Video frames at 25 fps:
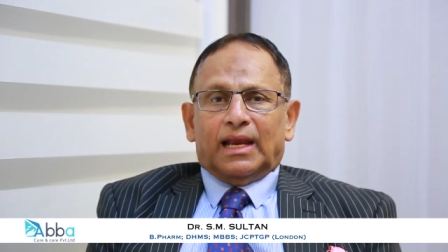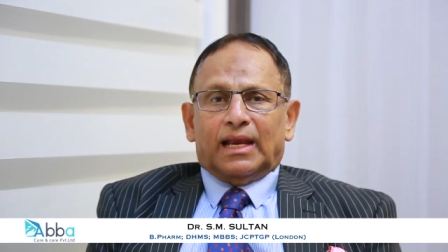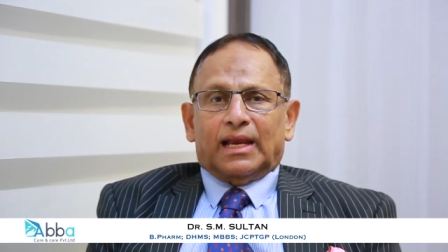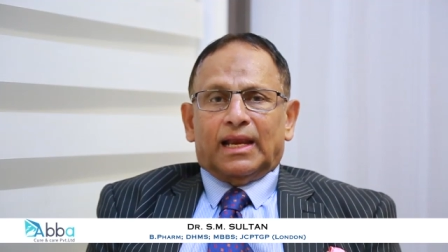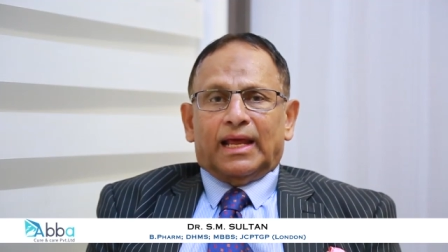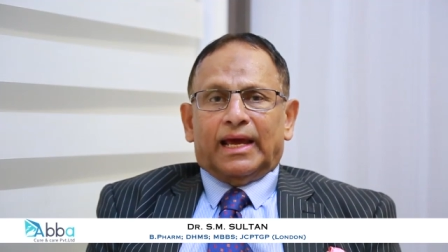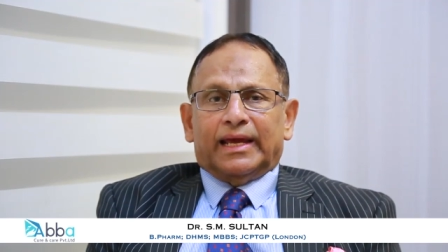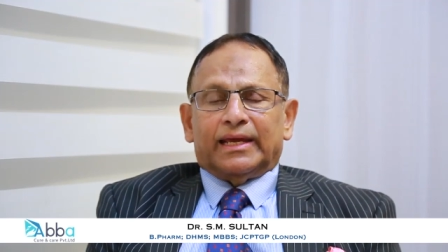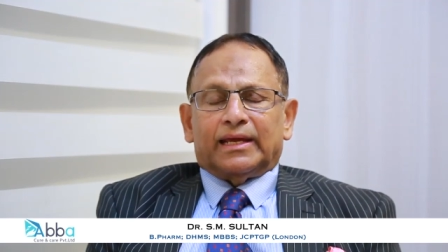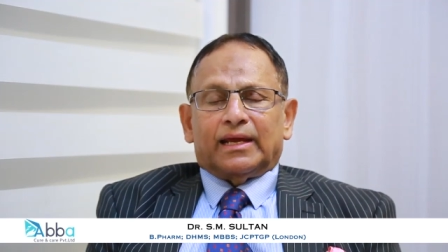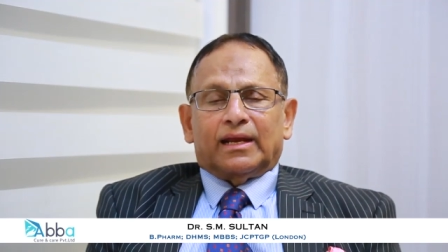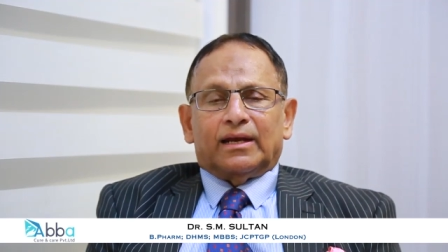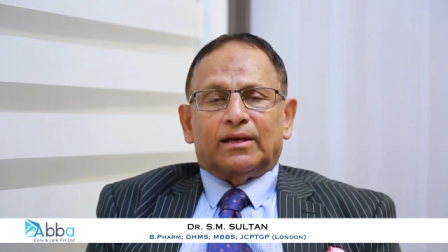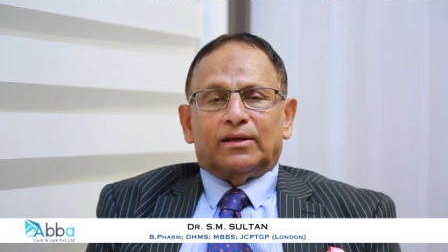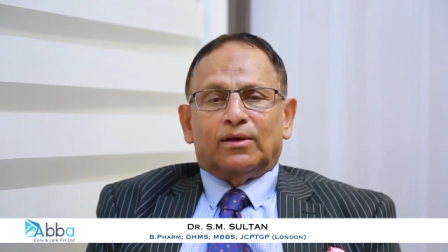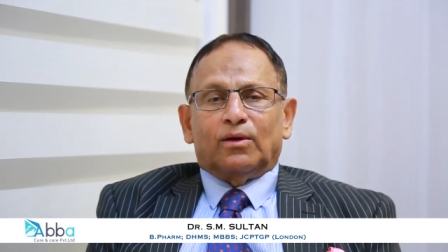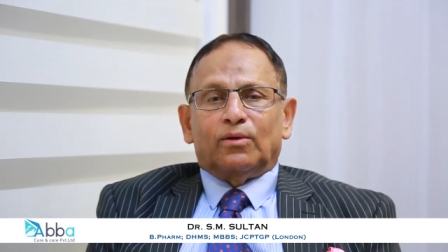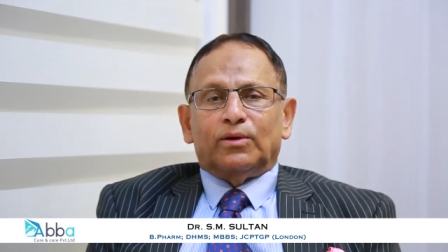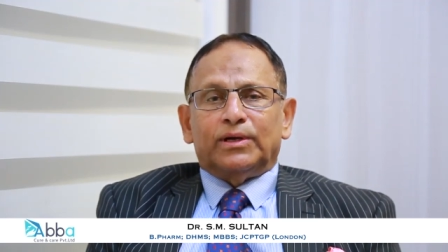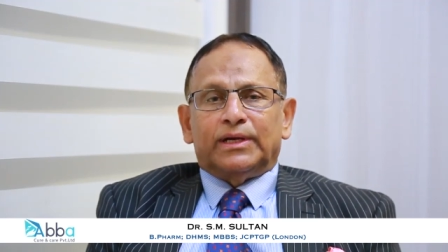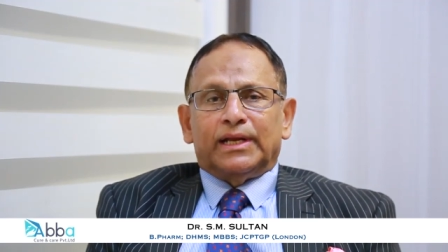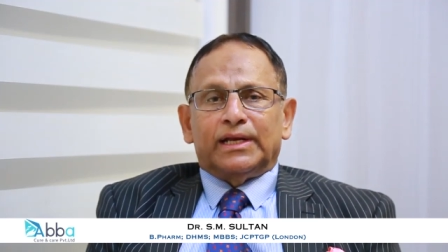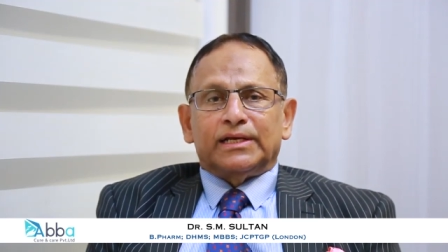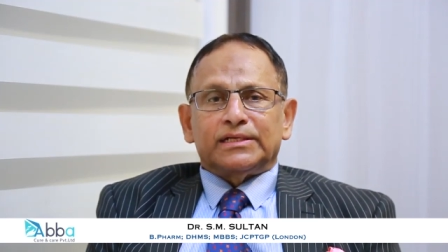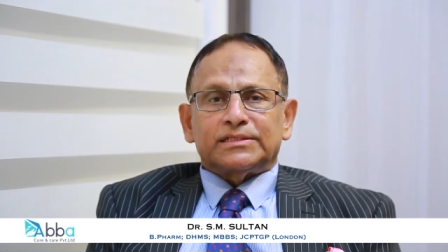like
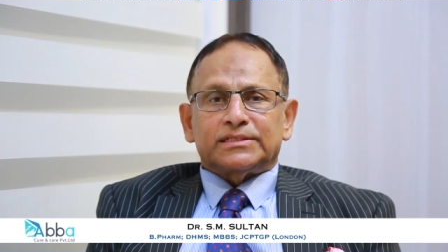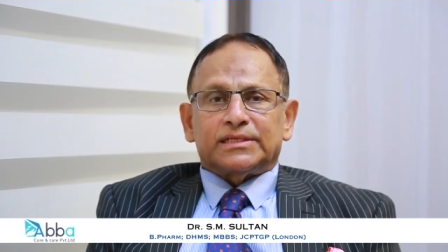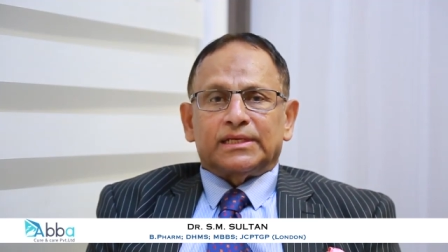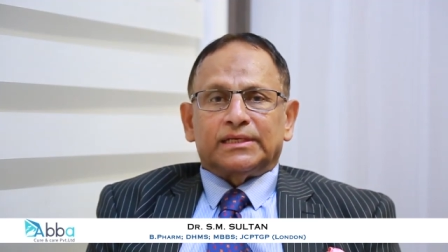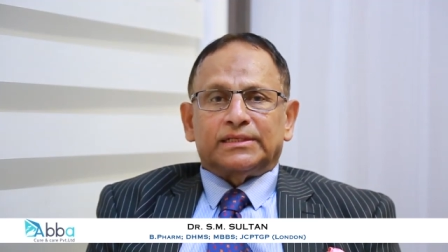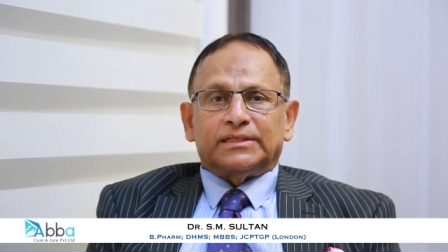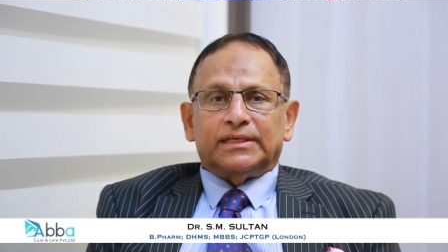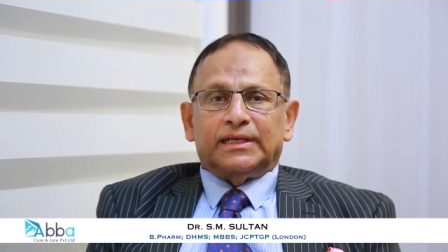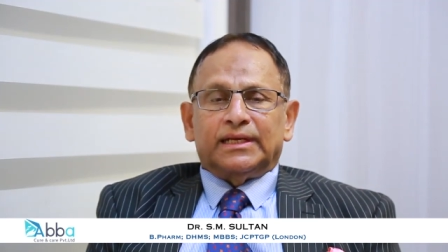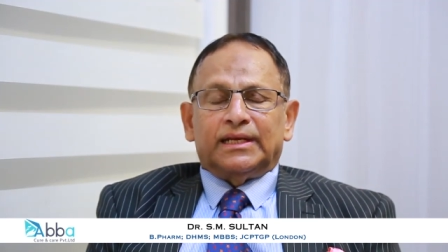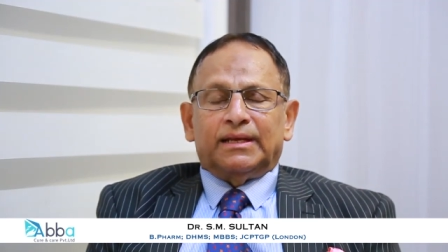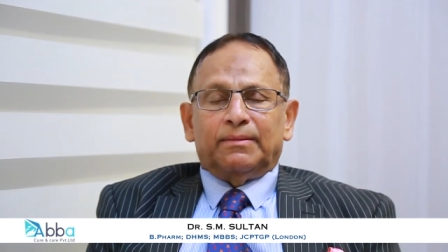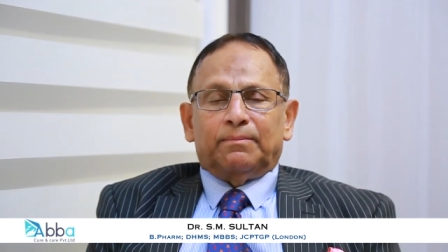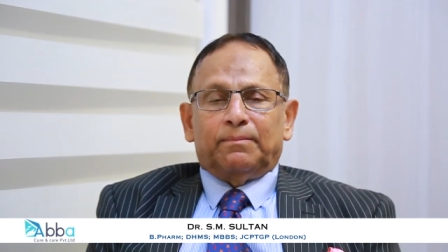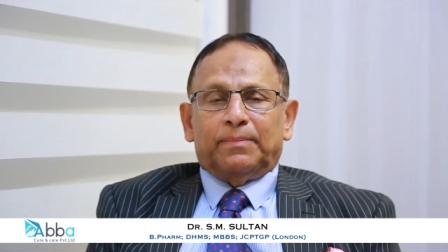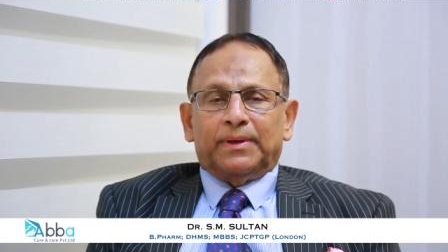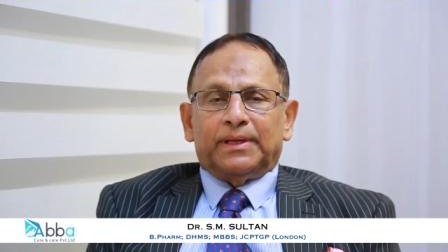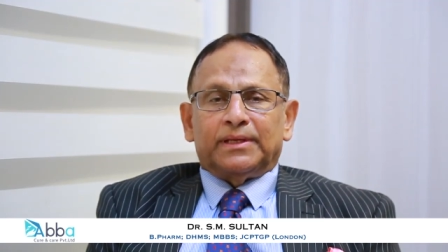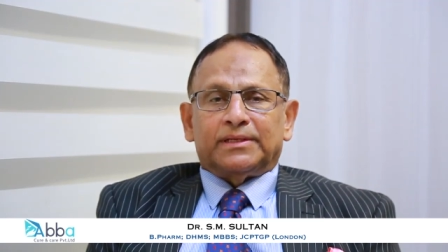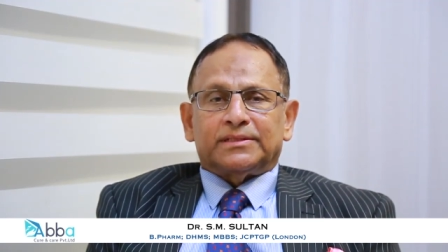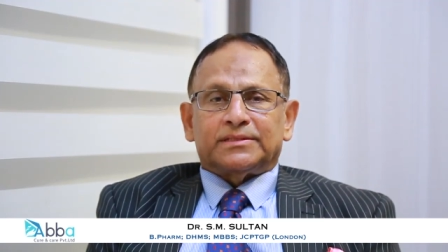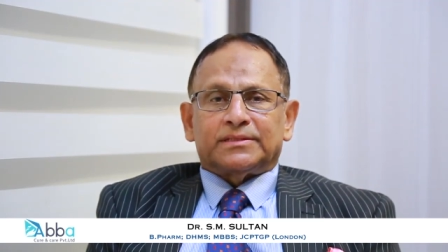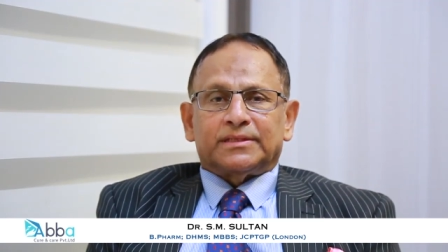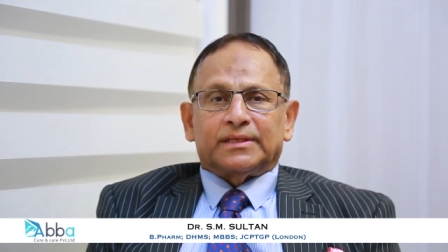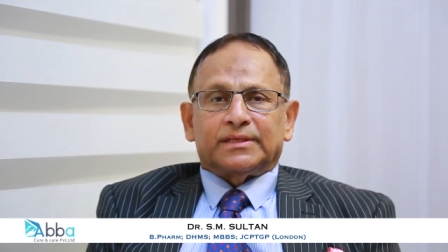low density
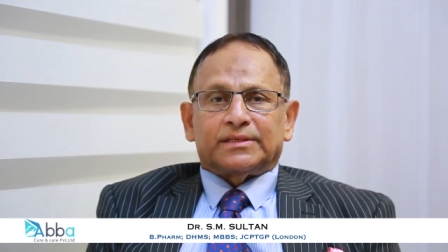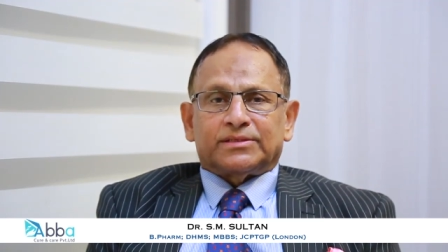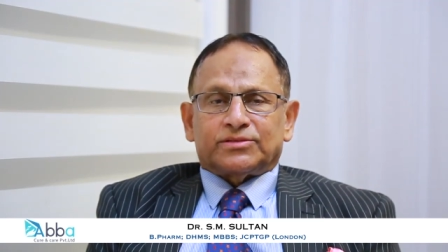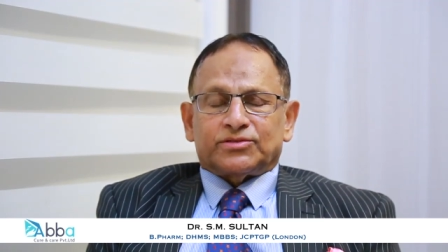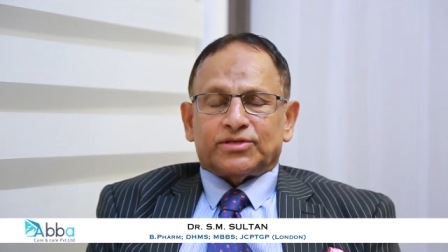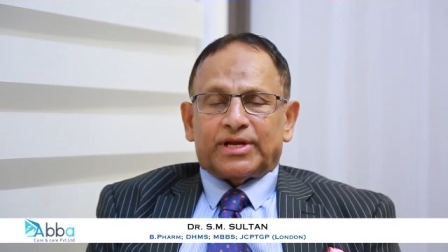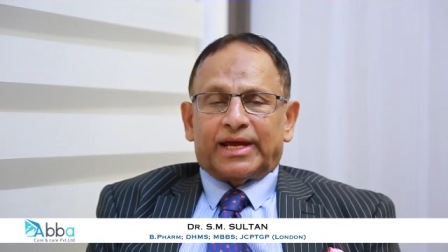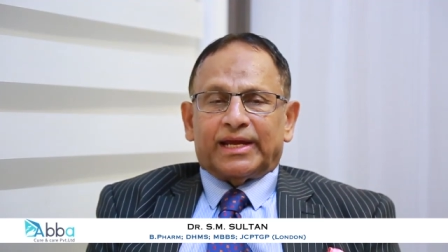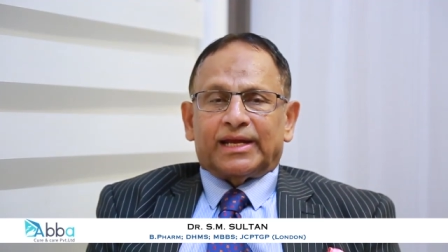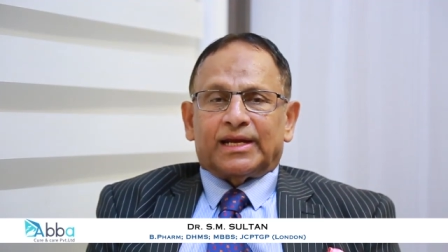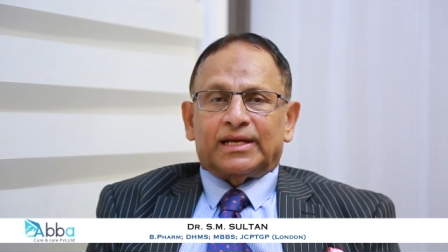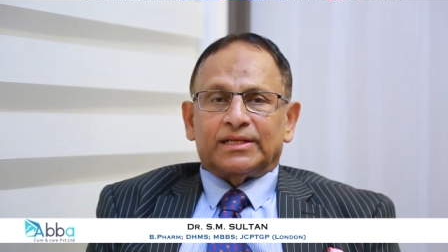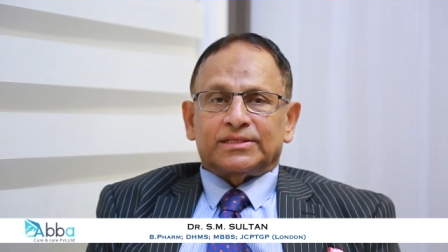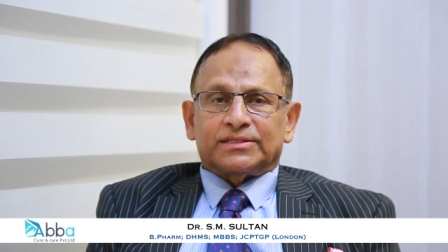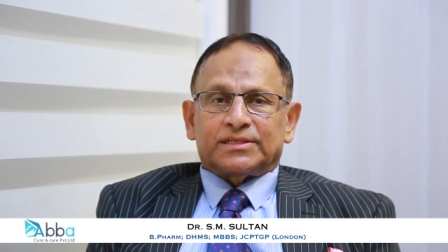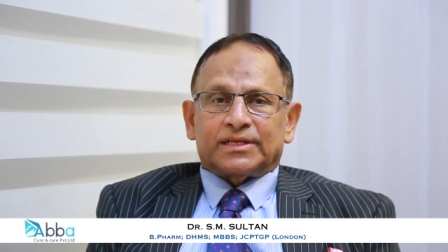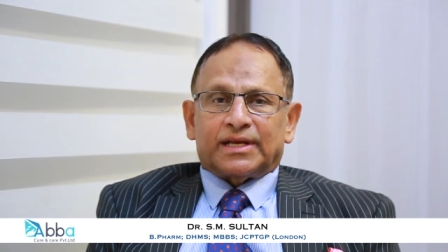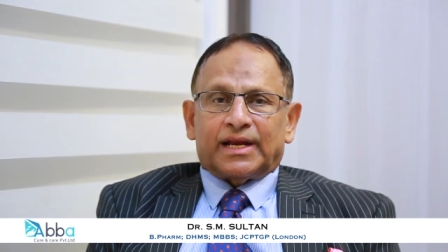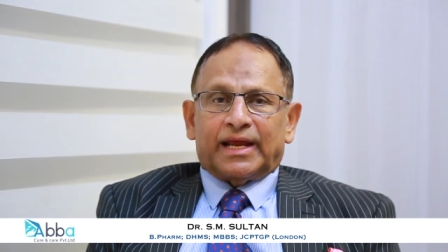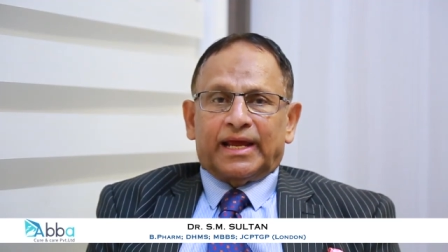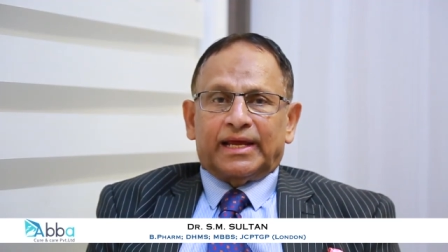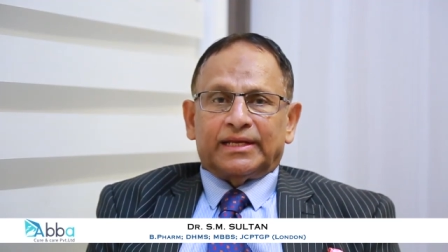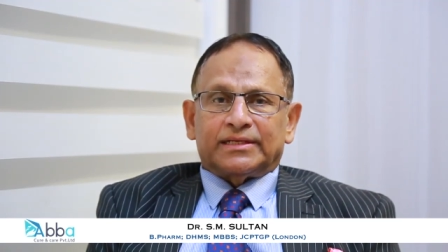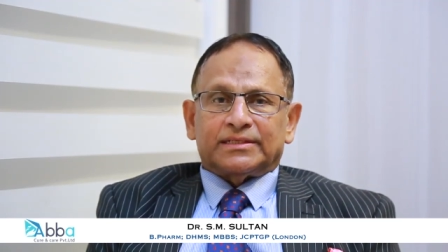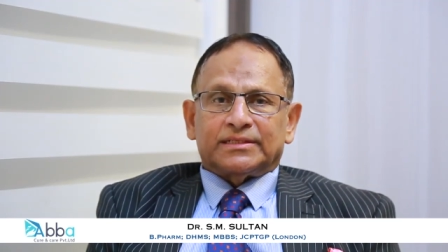lipids,
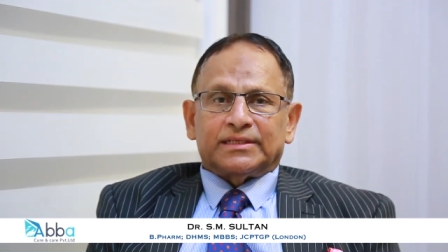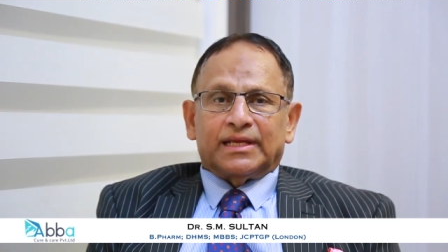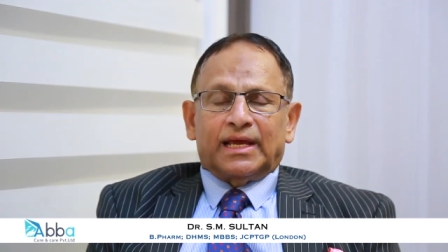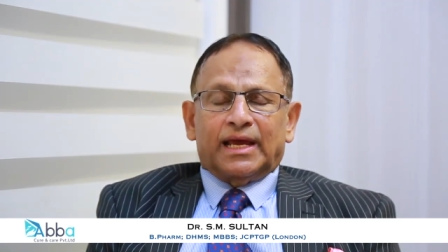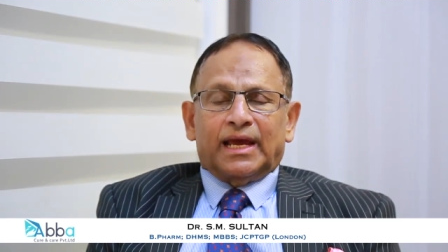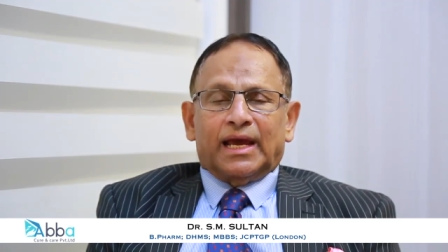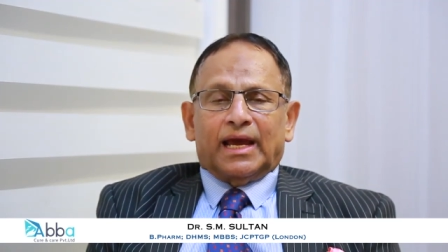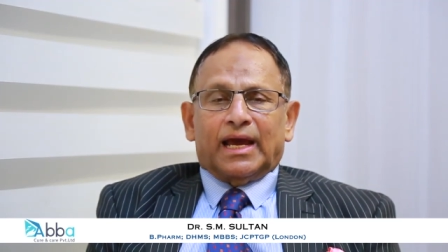triglycerides,